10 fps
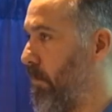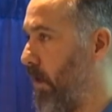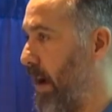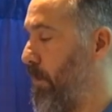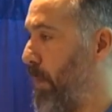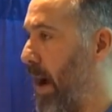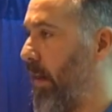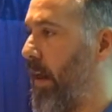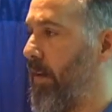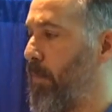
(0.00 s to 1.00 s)
Right?
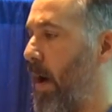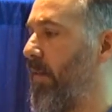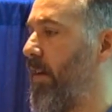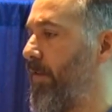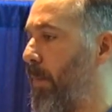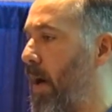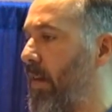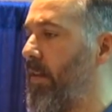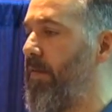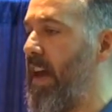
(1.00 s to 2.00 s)
Parallel is positive to positive,